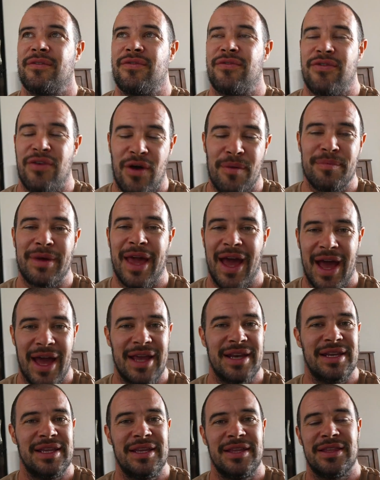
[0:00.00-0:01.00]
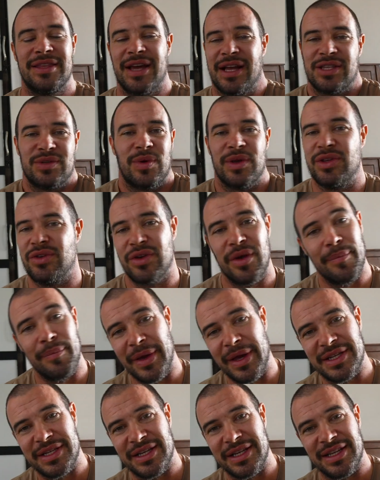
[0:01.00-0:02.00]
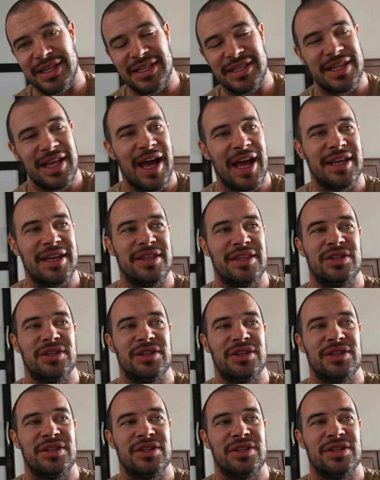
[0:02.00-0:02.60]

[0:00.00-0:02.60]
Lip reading: From Kandy, that's when you can basically stand in the